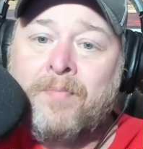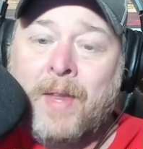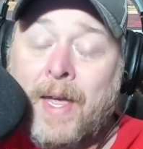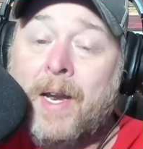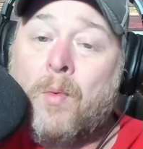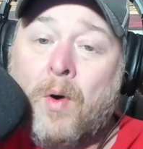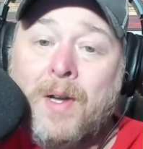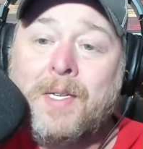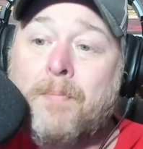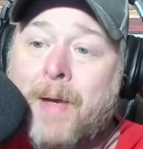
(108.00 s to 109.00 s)
and it
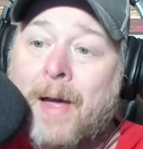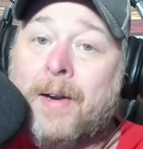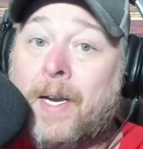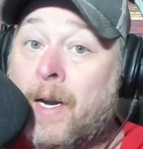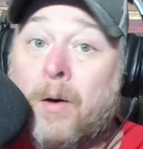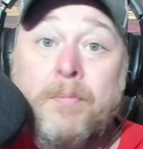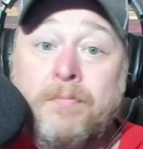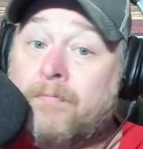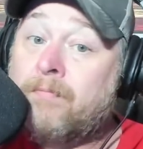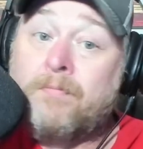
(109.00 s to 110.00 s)
was about him
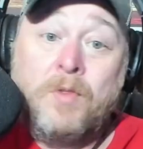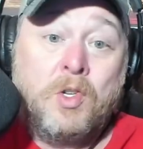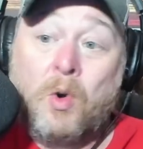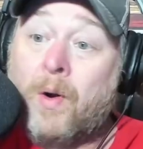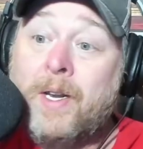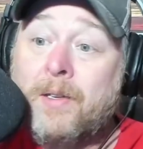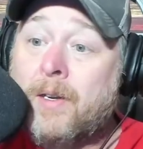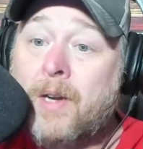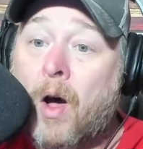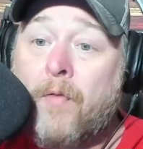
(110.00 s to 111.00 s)
joining
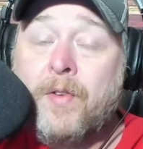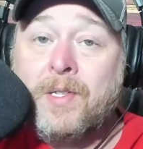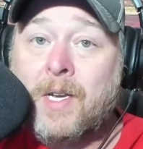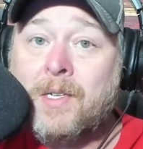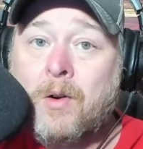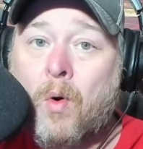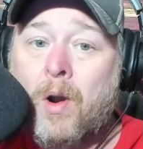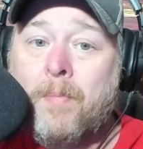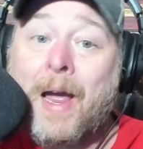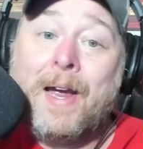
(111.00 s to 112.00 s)
the Dolphins as a
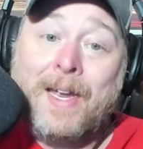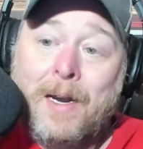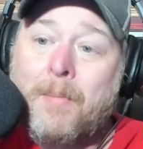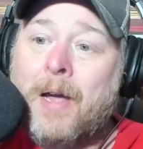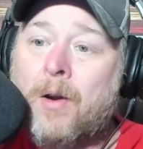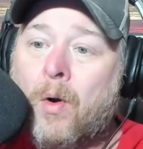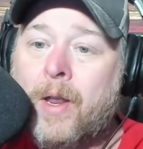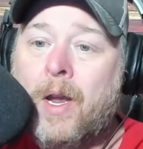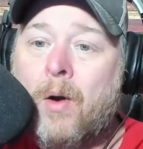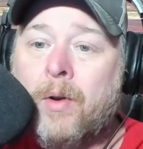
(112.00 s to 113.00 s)
quarterback and a
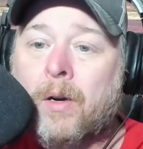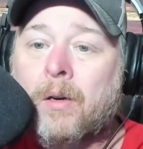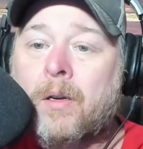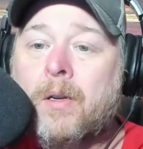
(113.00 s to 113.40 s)
minority owner.